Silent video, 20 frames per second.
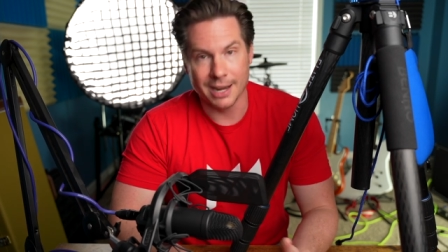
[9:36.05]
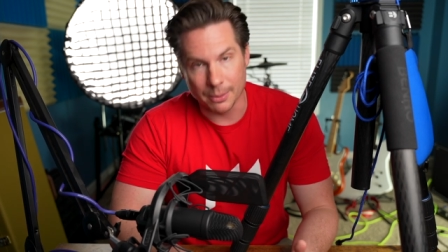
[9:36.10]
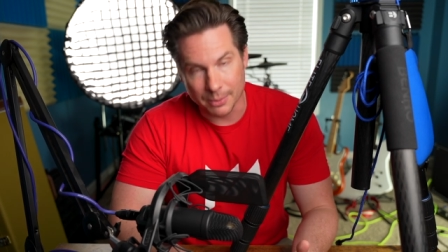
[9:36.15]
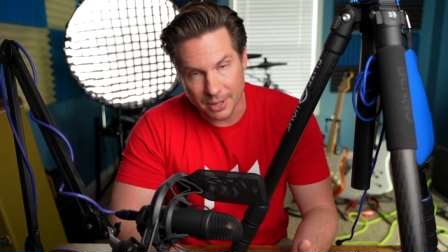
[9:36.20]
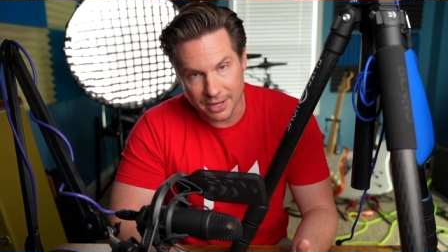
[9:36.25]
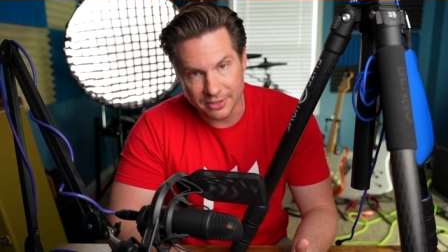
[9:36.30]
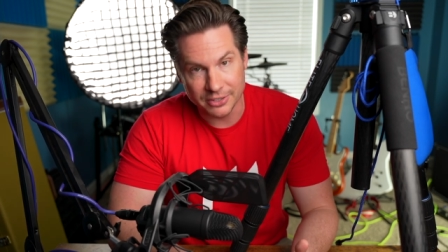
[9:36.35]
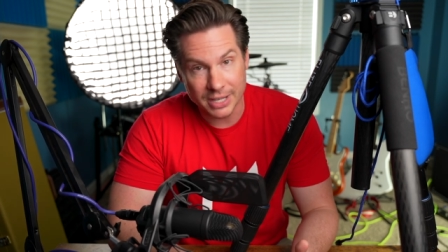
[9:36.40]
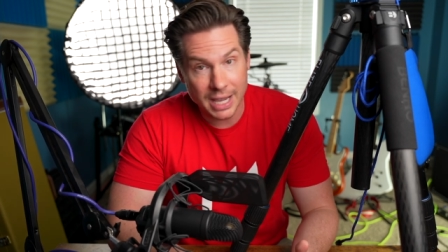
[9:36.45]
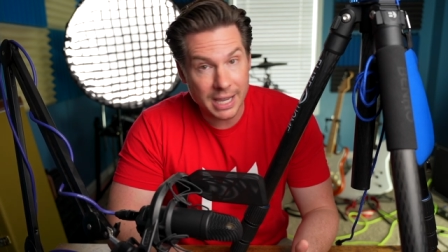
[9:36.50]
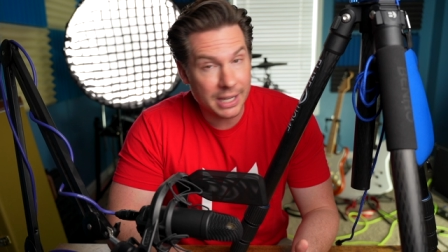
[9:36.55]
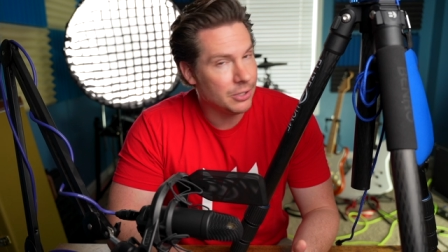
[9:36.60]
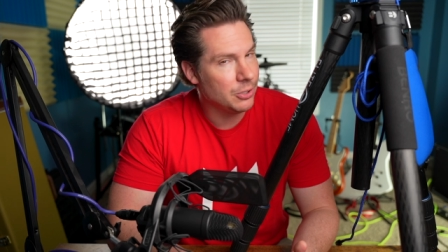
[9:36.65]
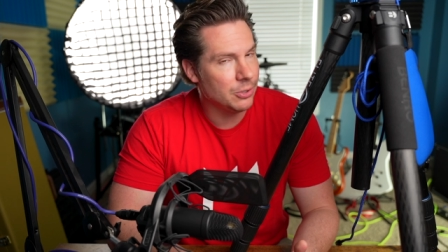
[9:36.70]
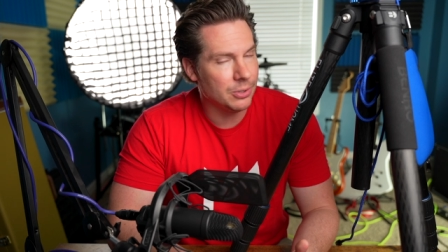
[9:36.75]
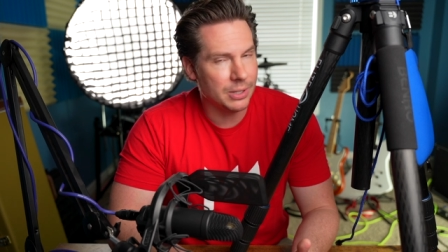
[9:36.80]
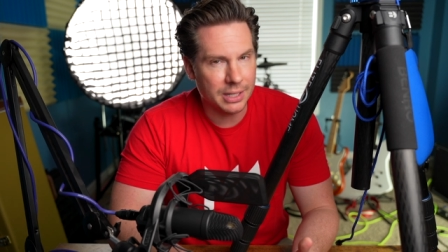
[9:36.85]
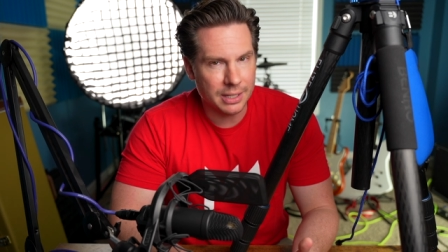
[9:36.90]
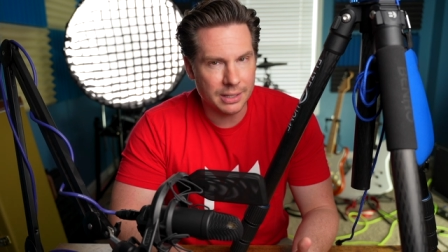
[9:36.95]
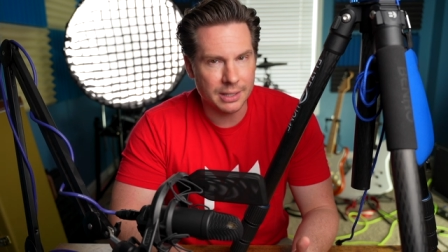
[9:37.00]
Now, am I saying
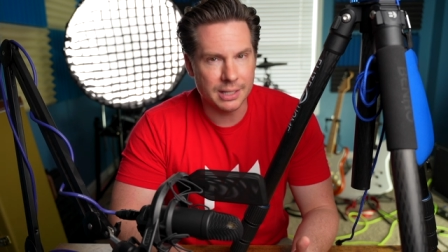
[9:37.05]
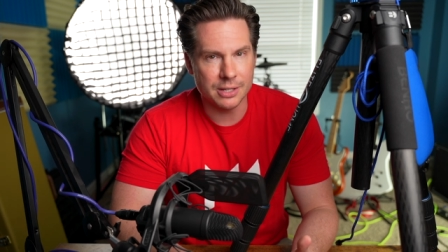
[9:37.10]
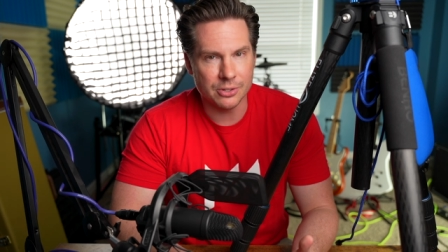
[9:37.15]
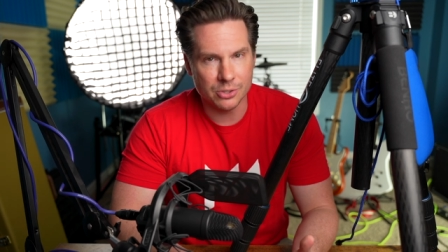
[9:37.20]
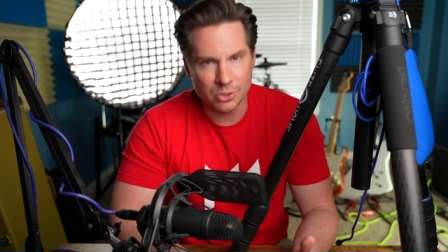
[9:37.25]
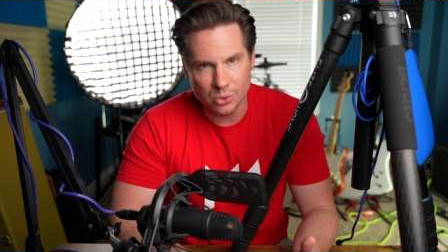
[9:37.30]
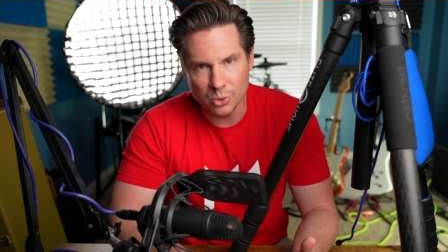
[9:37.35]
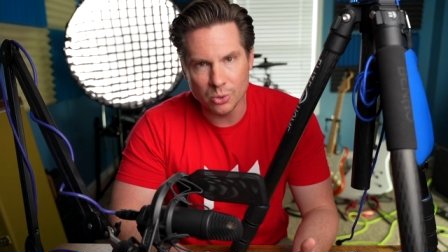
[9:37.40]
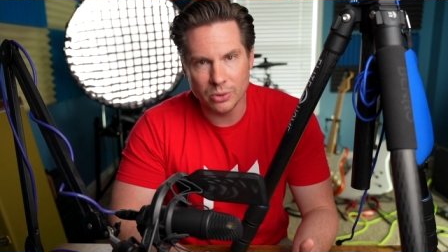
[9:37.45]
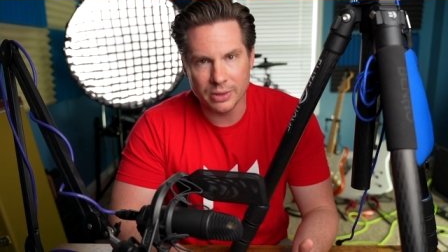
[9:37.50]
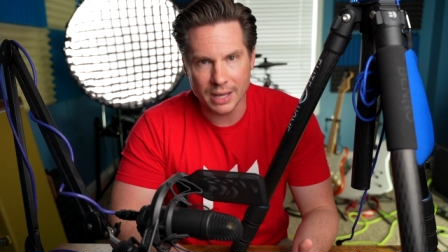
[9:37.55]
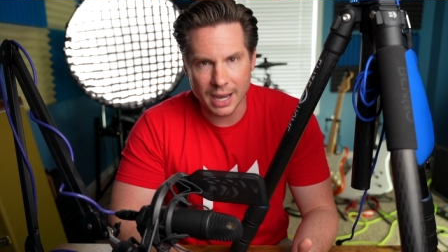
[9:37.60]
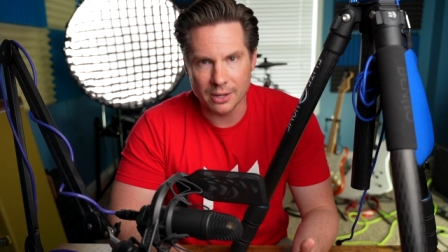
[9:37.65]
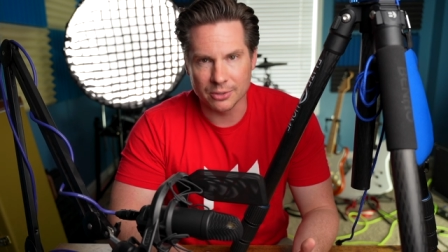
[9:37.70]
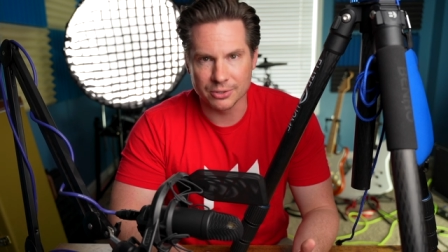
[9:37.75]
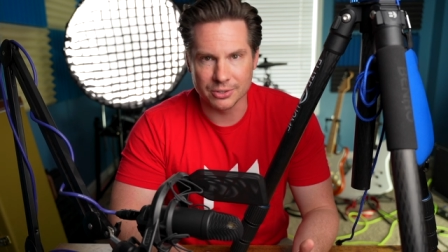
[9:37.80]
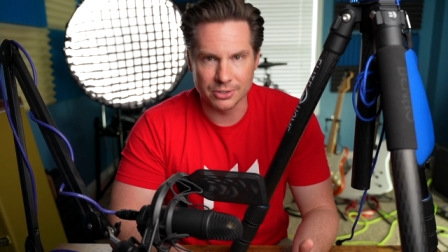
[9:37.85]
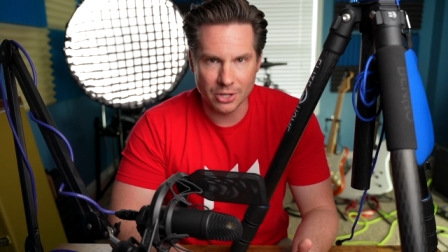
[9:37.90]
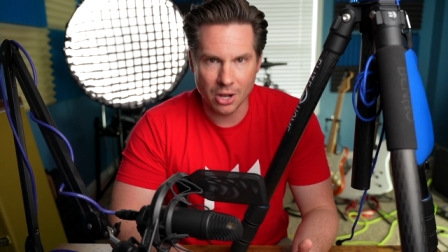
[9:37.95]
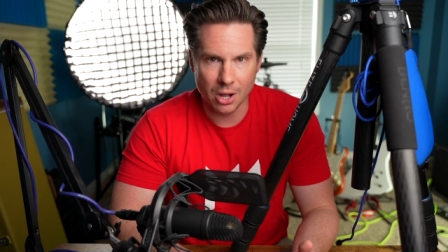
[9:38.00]
you need the two
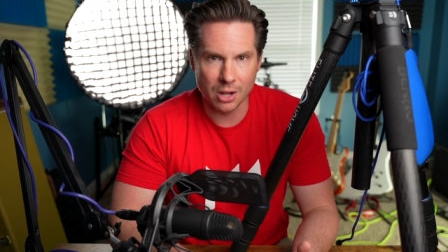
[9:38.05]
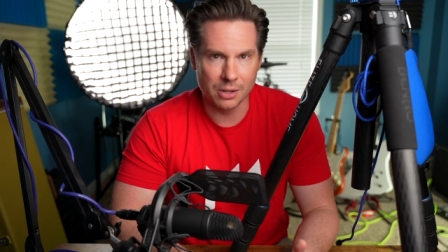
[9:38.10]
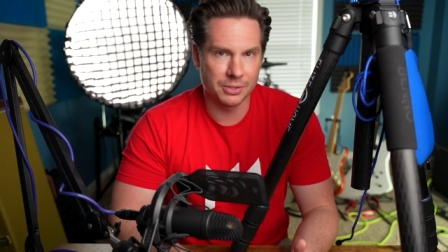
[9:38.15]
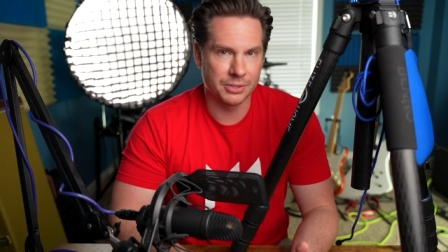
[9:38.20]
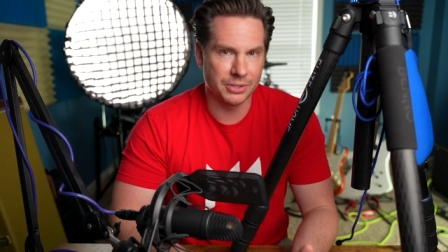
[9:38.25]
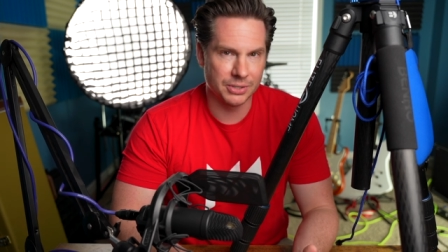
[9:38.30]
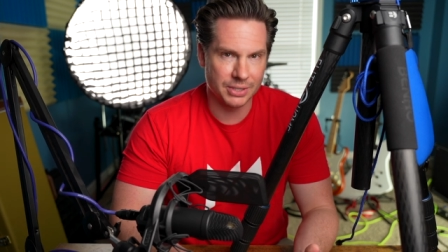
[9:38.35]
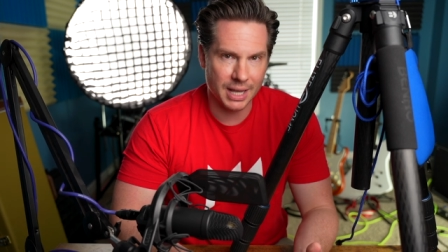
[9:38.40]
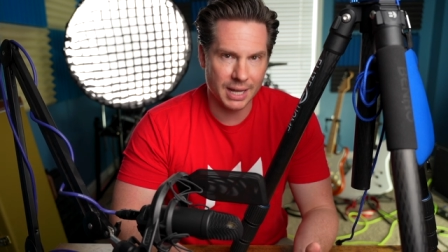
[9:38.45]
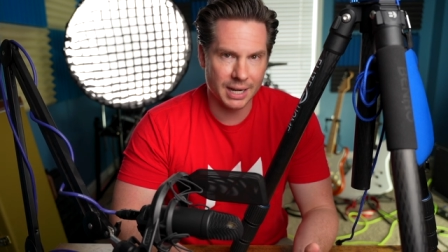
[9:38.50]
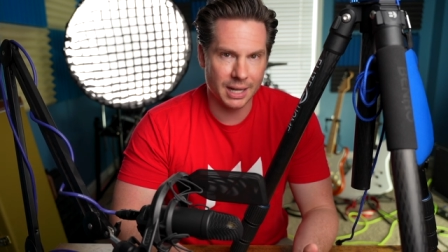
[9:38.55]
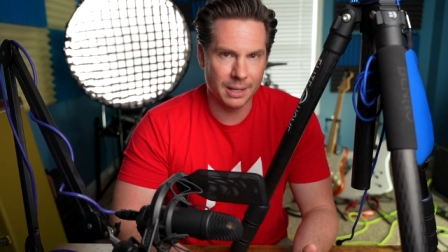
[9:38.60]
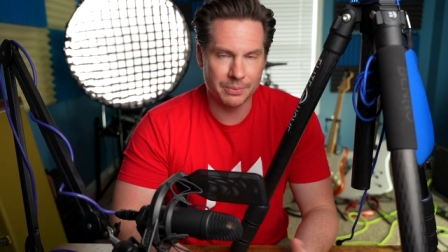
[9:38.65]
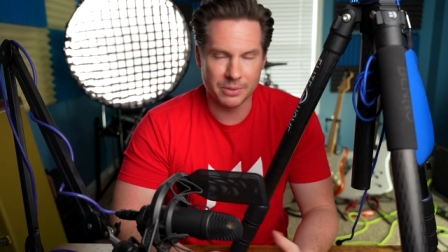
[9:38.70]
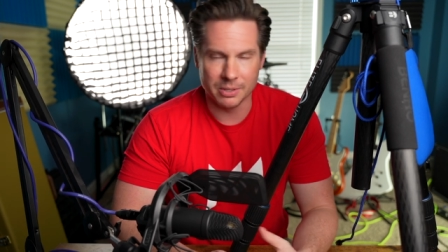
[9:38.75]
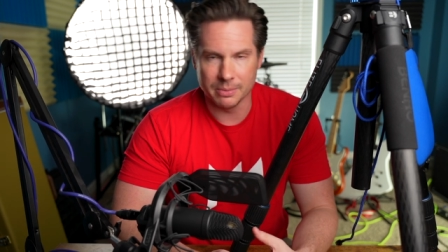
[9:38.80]
thousand dollar setup